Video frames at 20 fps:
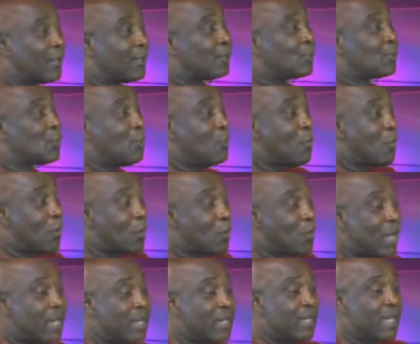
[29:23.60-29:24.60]
Tomorrow,
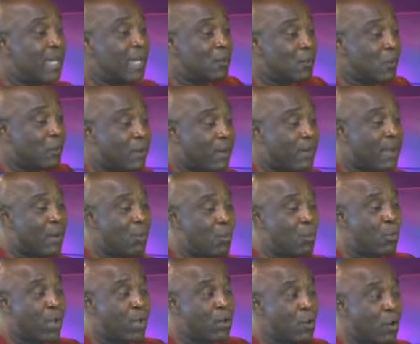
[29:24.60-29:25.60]
when a Yoruba man
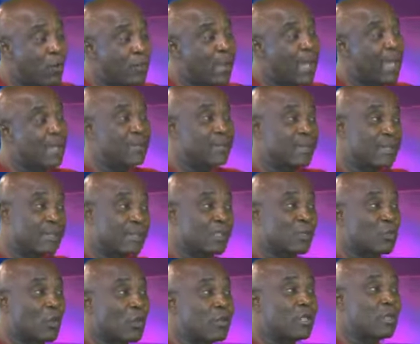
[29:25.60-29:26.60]
wake up and is
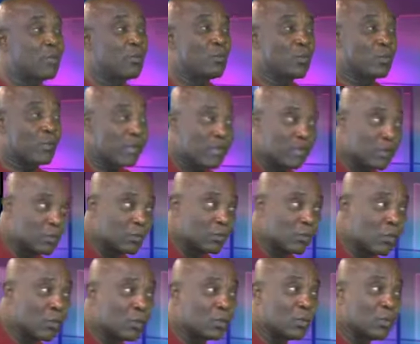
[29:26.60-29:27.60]
turned, you
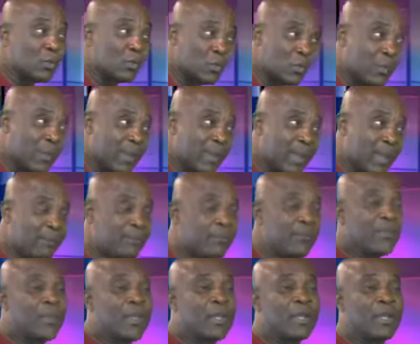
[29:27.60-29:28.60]
zone it to a Yoruba man,
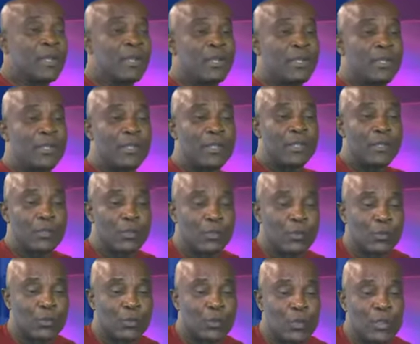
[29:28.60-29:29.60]

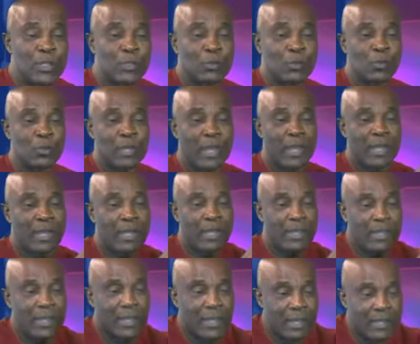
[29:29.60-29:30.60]
you zone it to
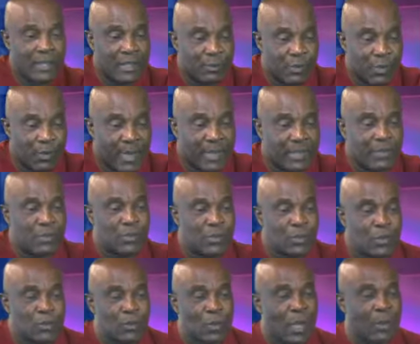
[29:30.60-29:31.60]
an Igbo man, you zone
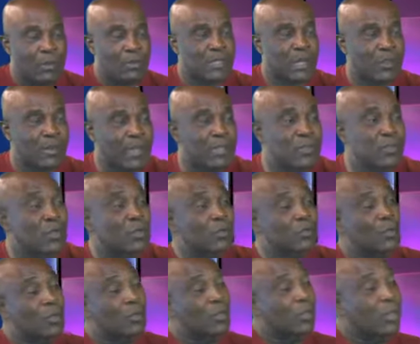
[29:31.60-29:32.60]
it to a Hausa man, you zone it
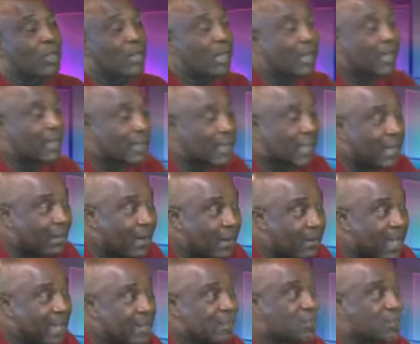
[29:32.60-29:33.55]
to Calabar man, you